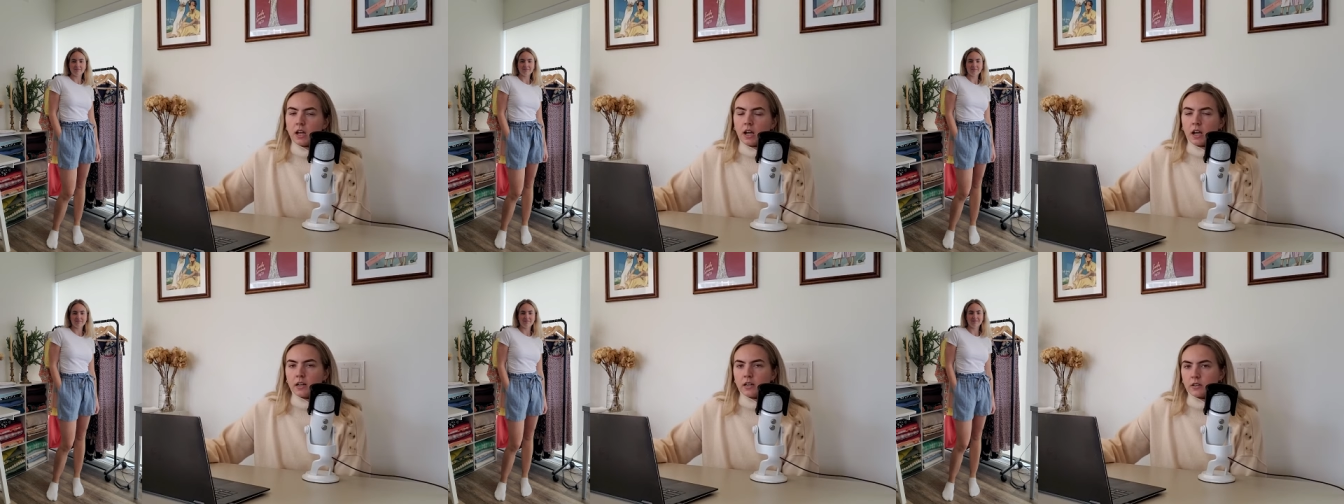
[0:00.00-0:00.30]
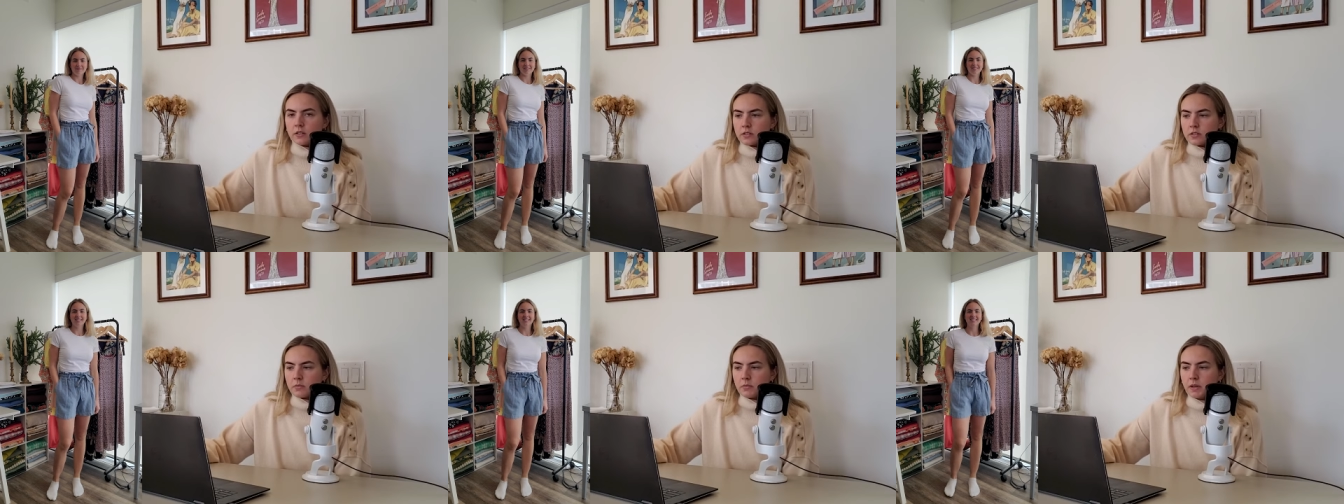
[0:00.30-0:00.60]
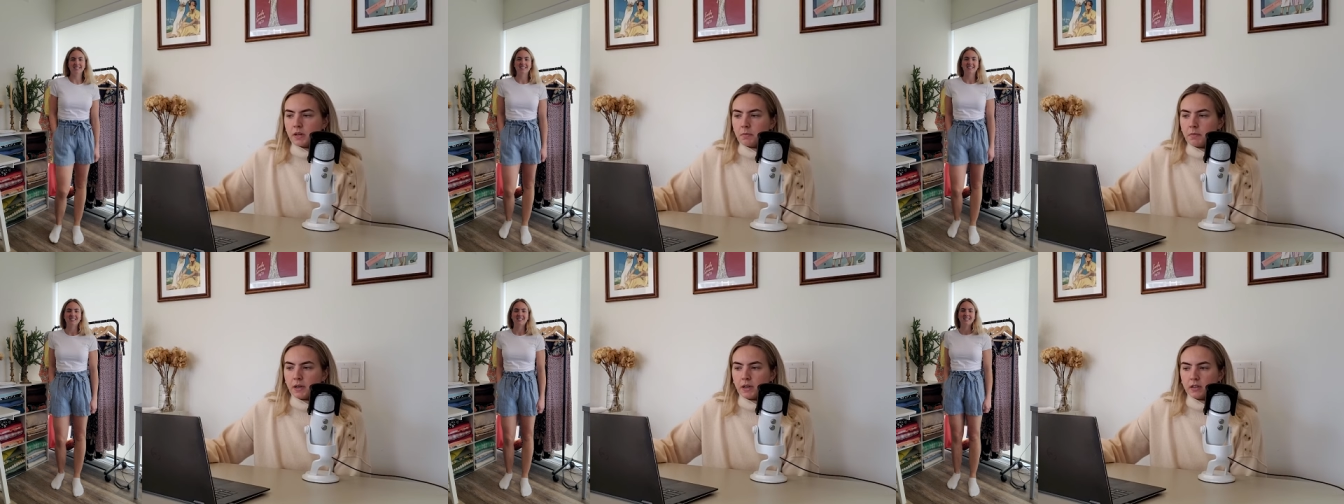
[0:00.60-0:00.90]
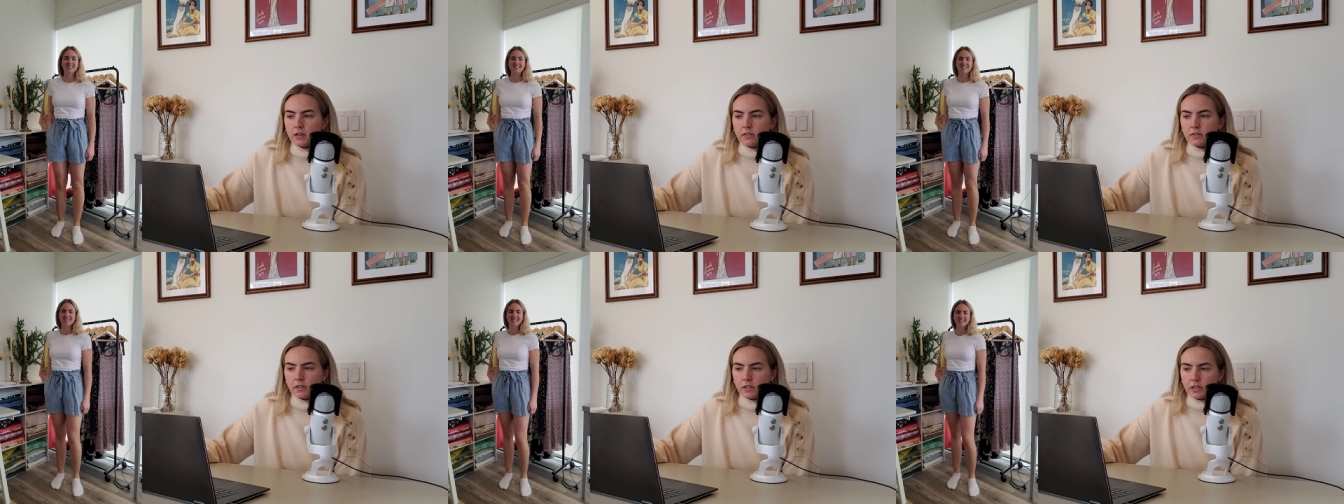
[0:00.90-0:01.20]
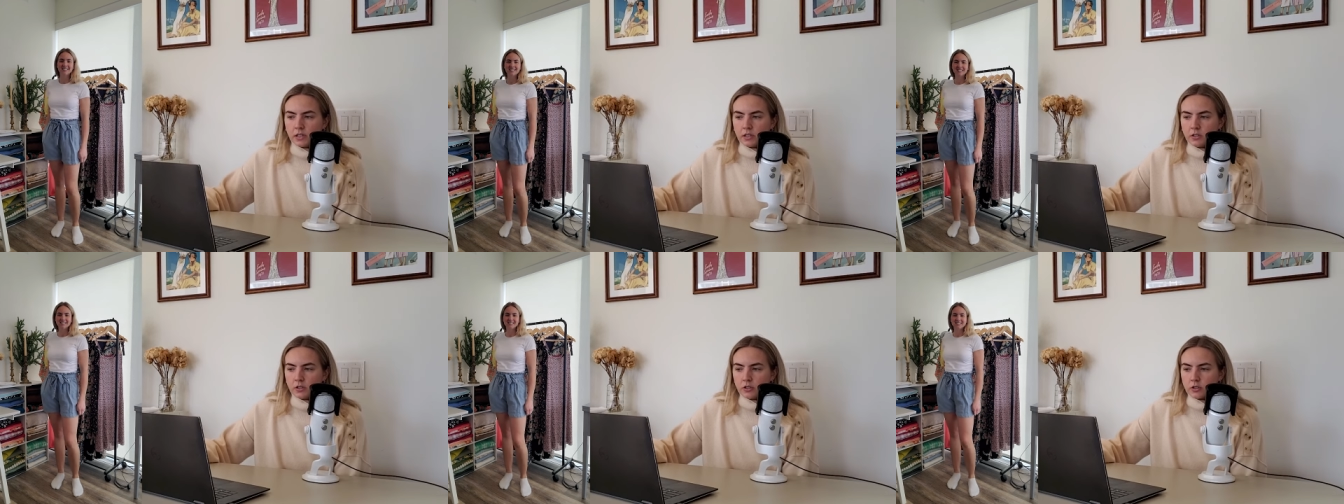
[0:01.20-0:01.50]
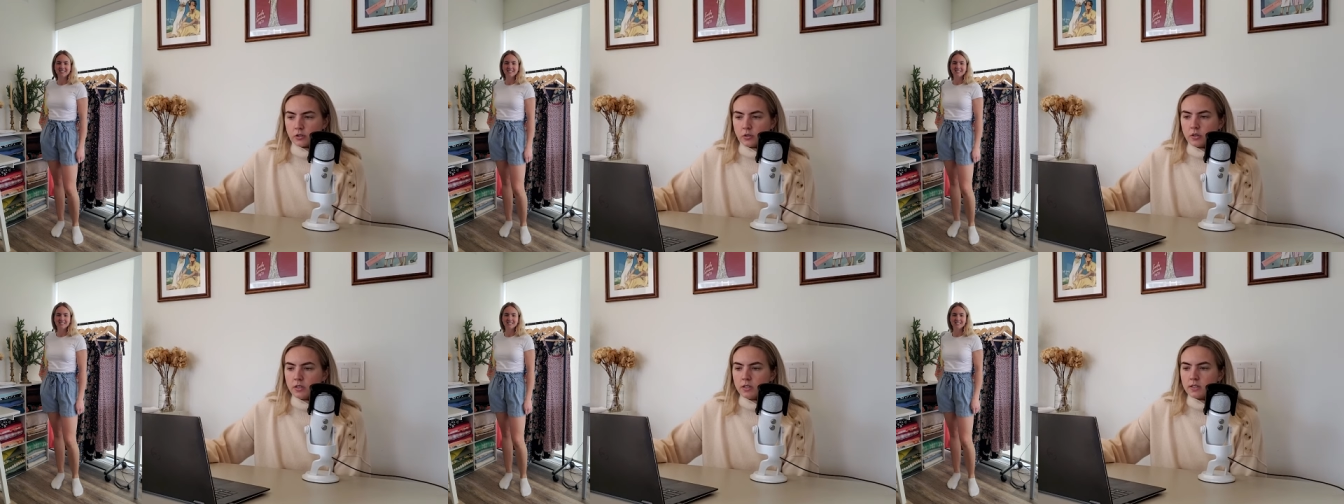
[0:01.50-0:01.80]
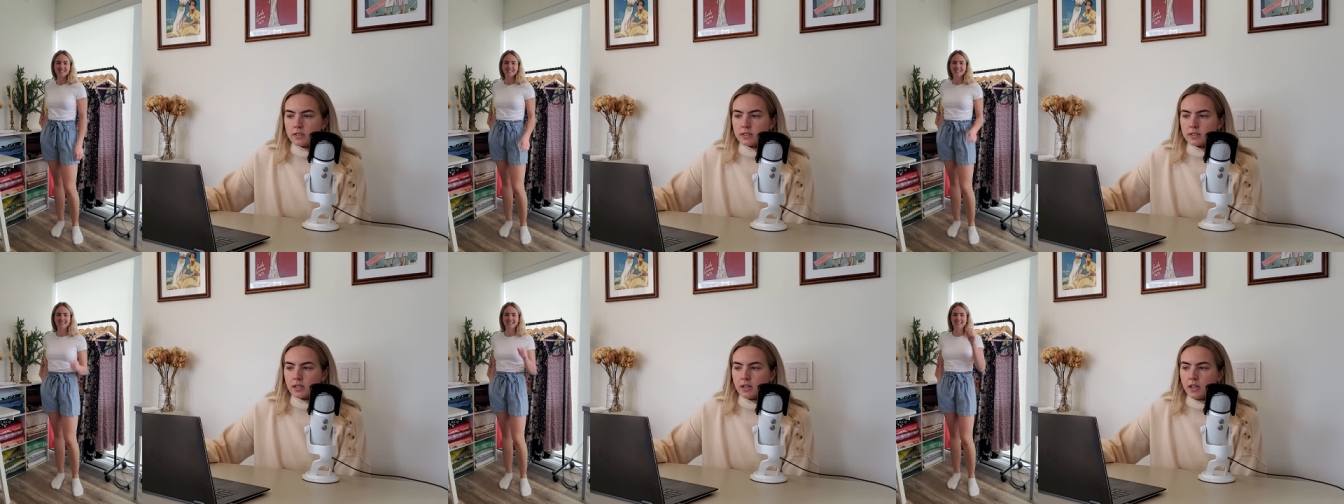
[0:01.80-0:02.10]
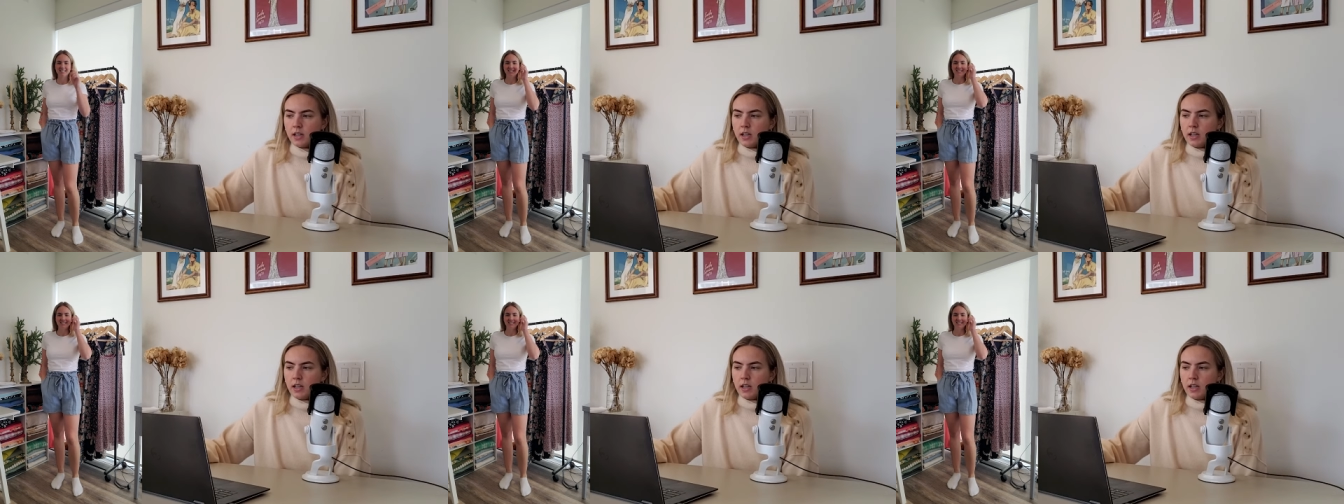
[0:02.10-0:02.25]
I also made a pair of linen shorts.